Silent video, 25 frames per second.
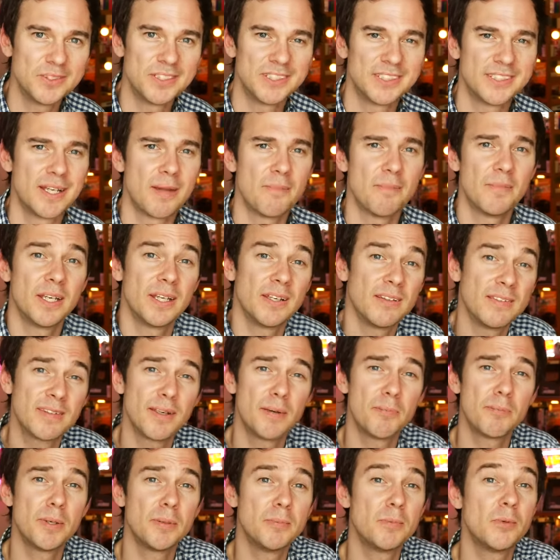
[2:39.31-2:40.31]
to something
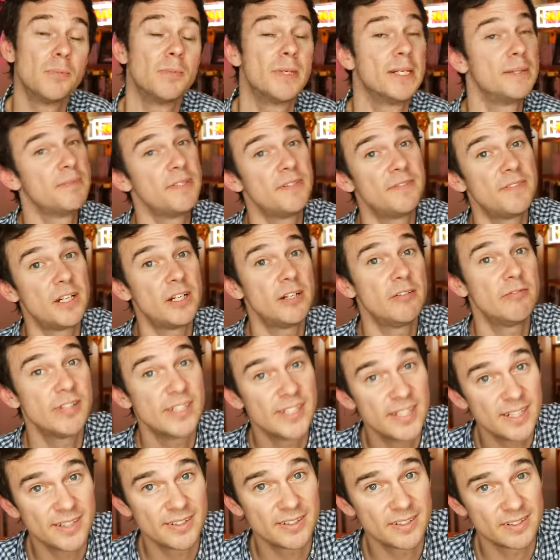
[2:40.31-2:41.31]
some people may be very
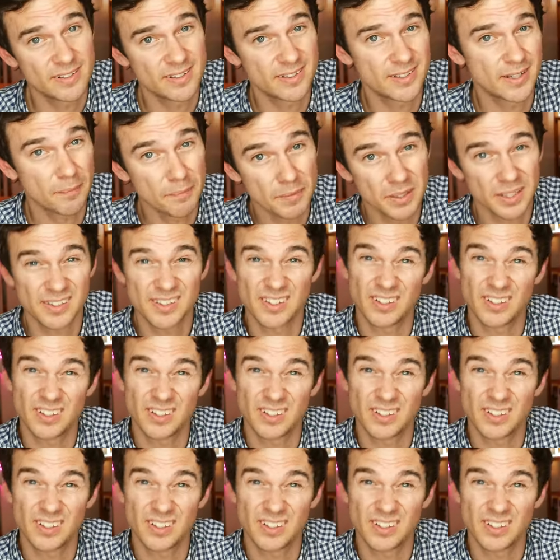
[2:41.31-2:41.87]
resistant to something.